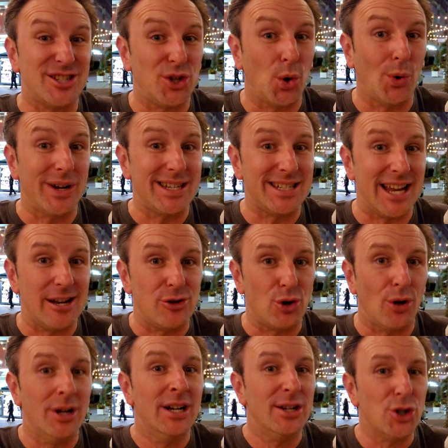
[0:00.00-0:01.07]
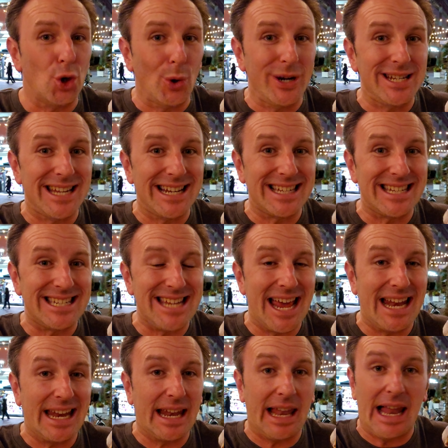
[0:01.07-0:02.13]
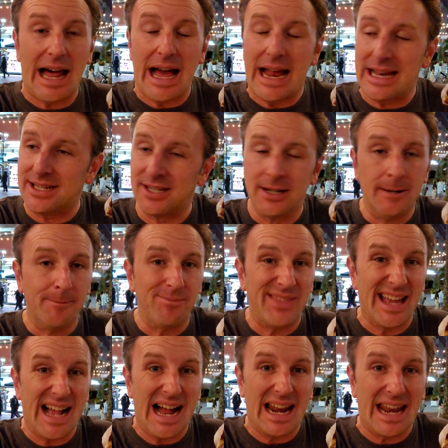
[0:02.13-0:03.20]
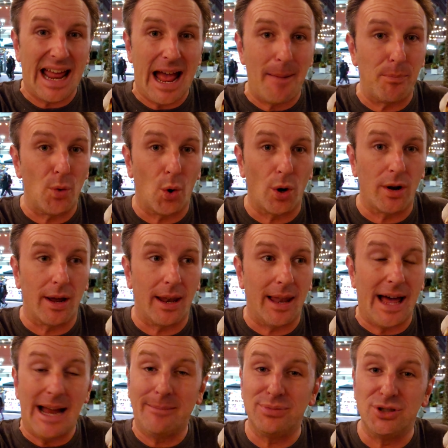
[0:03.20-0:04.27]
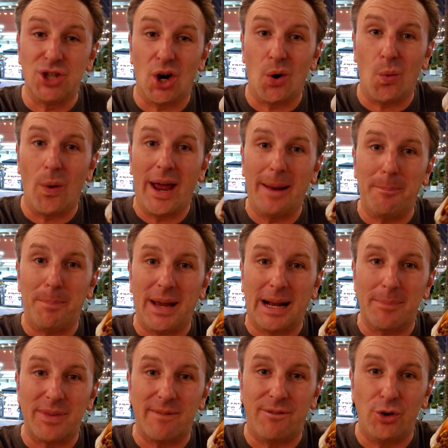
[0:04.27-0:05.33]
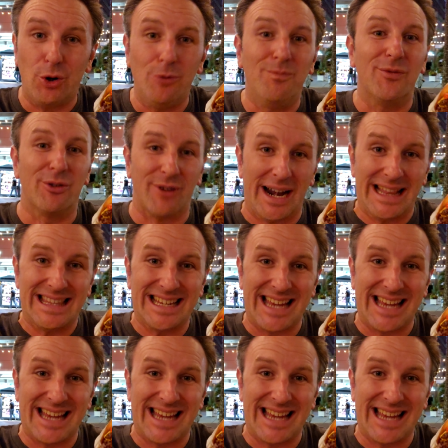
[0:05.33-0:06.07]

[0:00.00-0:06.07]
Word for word: tourist central. Tourists like to stand in lines. They got an app, order online, don't wait, pick up the food right at the